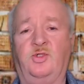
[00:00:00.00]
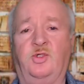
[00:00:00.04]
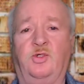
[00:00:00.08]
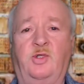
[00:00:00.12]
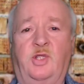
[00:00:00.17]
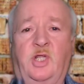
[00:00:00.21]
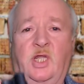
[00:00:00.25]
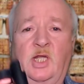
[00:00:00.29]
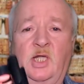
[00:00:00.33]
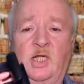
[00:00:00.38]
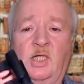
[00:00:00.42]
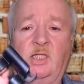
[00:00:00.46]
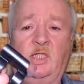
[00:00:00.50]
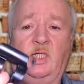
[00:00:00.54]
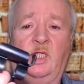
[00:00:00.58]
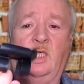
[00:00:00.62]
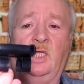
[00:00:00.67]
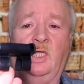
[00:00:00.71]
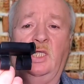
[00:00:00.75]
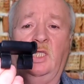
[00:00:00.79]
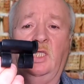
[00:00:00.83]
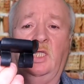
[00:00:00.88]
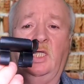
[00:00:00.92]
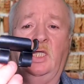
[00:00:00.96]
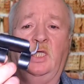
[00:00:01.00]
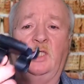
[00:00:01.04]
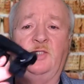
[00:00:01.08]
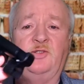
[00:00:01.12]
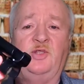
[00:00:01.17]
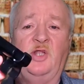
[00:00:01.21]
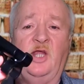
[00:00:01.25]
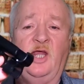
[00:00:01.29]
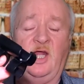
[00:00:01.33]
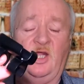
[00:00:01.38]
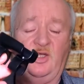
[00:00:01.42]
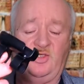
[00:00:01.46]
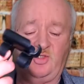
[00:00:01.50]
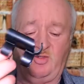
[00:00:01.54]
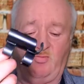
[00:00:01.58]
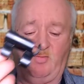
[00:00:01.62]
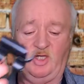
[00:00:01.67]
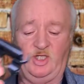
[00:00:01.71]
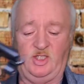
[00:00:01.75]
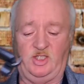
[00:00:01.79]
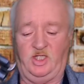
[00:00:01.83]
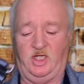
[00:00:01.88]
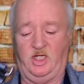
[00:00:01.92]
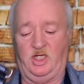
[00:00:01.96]
You get a little
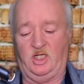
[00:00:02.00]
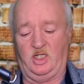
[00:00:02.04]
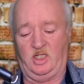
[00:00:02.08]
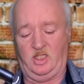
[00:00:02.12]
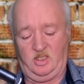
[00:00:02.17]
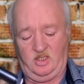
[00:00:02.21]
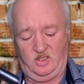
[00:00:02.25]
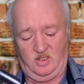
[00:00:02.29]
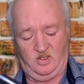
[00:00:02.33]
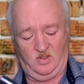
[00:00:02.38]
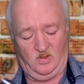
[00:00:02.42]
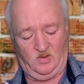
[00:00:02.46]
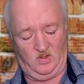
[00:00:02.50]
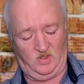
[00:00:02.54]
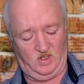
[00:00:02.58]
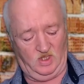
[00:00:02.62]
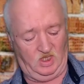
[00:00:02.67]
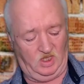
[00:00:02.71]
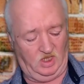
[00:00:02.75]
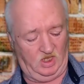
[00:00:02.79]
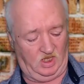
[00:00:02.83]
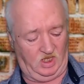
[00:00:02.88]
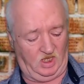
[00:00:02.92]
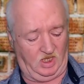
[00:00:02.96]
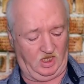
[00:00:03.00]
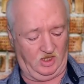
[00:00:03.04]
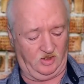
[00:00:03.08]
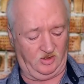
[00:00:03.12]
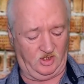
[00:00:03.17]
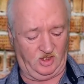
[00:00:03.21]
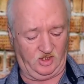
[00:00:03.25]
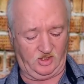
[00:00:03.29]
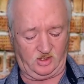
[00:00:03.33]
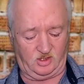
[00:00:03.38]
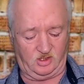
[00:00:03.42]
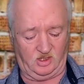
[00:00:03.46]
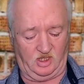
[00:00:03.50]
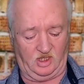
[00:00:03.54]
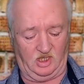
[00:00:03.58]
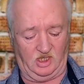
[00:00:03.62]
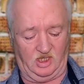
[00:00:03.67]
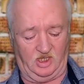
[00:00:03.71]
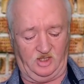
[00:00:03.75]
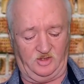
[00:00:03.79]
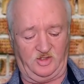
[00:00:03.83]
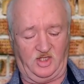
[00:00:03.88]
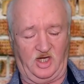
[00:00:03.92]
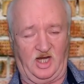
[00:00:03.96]
attachment here. And this
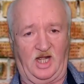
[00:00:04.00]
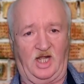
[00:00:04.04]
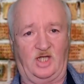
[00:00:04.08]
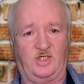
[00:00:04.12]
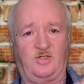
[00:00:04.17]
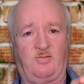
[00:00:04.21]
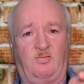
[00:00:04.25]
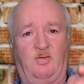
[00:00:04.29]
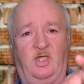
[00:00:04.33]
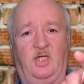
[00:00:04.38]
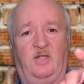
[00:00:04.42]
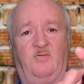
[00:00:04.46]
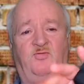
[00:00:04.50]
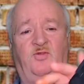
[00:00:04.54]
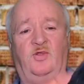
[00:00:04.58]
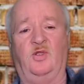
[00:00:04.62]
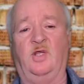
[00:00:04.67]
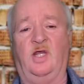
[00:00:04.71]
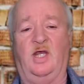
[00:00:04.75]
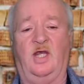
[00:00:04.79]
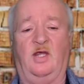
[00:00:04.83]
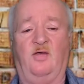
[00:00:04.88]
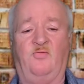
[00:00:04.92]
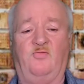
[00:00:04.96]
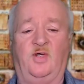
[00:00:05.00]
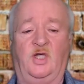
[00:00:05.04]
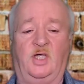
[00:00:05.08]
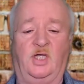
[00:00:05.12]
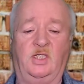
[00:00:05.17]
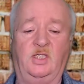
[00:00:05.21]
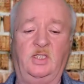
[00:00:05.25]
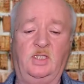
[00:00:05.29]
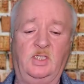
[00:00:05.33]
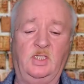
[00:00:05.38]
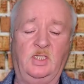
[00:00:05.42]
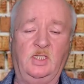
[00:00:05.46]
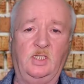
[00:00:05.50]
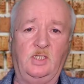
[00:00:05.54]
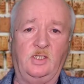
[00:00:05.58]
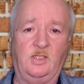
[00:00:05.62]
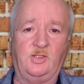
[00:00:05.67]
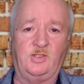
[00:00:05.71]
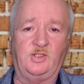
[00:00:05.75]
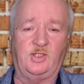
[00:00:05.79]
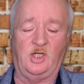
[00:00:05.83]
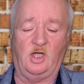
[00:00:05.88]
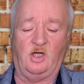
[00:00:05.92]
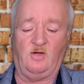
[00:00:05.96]
little attachment, if you have a
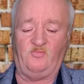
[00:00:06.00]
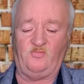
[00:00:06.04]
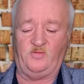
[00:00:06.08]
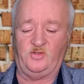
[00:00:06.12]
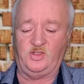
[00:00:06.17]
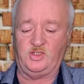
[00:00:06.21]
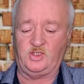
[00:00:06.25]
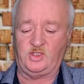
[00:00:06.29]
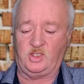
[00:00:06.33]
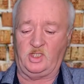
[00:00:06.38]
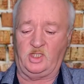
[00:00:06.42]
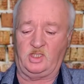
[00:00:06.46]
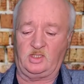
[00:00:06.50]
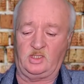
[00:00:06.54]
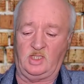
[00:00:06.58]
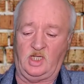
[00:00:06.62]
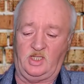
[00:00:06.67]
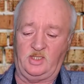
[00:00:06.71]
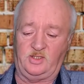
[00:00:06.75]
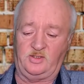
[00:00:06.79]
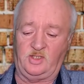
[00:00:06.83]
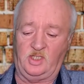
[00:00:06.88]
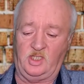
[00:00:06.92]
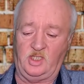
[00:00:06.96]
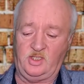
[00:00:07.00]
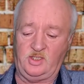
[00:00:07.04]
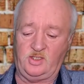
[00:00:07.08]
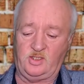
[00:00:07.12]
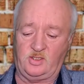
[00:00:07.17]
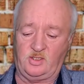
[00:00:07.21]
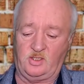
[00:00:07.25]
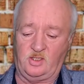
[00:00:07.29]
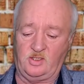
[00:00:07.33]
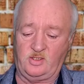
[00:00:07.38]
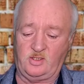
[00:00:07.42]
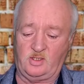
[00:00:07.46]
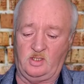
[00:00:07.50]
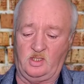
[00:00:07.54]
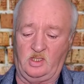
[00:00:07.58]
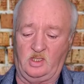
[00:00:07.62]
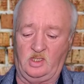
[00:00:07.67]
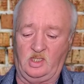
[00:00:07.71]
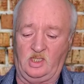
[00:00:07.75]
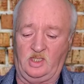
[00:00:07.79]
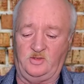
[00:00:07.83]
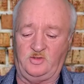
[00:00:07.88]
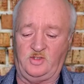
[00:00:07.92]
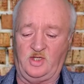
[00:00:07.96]
selfie stick like this
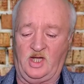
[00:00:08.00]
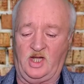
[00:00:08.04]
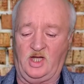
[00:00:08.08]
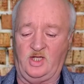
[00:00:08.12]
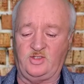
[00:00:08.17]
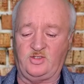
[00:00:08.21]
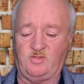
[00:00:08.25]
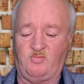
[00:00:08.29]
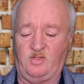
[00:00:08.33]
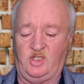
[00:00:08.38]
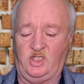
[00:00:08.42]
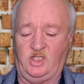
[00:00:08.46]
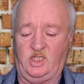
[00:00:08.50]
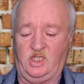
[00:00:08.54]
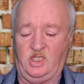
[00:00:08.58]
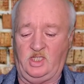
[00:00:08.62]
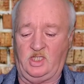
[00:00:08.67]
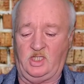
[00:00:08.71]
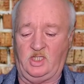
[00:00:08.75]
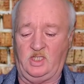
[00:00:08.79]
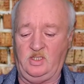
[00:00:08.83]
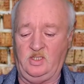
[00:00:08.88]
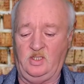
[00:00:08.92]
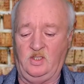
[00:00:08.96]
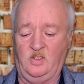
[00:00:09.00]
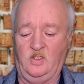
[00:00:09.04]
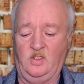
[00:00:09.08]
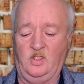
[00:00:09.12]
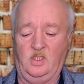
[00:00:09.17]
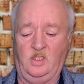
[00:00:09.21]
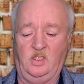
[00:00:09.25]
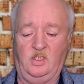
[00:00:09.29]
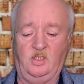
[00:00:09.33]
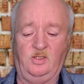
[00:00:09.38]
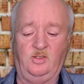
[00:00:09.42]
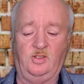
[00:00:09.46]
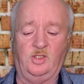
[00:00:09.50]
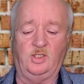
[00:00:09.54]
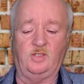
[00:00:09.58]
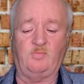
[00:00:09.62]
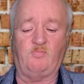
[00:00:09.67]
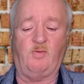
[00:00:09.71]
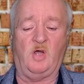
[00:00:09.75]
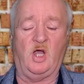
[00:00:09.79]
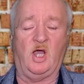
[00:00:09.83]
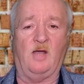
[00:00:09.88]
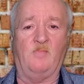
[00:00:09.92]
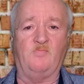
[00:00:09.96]
little attachment here
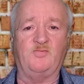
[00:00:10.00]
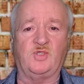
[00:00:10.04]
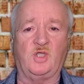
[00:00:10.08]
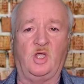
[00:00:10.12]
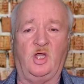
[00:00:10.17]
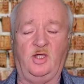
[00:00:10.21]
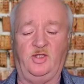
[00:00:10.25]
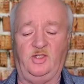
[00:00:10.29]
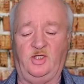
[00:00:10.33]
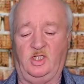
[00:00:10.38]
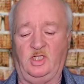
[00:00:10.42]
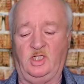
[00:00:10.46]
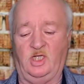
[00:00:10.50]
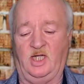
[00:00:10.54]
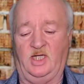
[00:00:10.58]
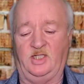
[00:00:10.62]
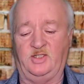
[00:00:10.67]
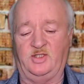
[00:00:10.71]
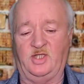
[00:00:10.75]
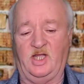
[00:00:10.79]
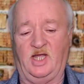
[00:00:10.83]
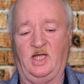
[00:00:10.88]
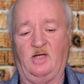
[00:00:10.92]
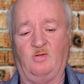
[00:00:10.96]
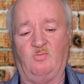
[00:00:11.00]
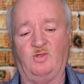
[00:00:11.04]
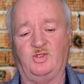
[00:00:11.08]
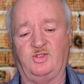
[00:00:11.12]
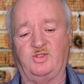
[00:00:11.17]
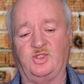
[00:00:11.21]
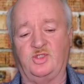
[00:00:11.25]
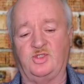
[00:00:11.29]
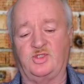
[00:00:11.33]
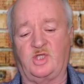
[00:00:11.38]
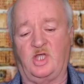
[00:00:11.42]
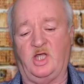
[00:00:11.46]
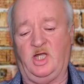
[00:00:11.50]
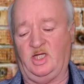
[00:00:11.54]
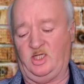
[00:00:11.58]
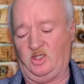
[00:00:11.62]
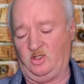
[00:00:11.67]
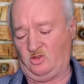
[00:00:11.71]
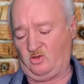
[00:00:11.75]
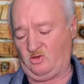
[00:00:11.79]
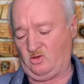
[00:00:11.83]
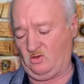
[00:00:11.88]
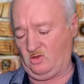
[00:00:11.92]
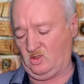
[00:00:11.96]
just pops on there like that, which is kind
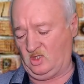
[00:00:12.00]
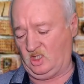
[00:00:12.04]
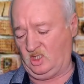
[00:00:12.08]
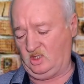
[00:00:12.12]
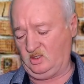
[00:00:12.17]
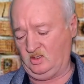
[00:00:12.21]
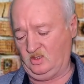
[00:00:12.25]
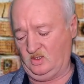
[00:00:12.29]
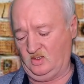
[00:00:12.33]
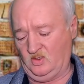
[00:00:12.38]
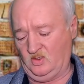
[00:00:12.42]
of cool.